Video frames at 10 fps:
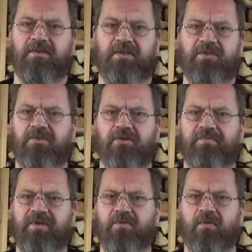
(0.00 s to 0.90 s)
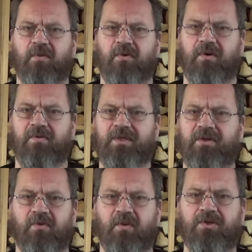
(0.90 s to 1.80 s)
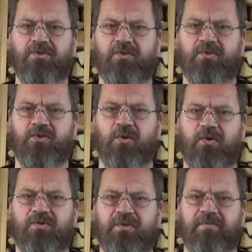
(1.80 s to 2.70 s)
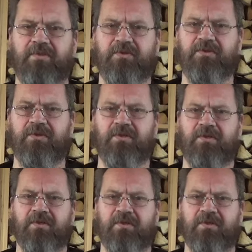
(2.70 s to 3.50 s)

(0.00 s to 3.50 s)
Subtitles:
This could be war. We don't want you to talk to him, you see.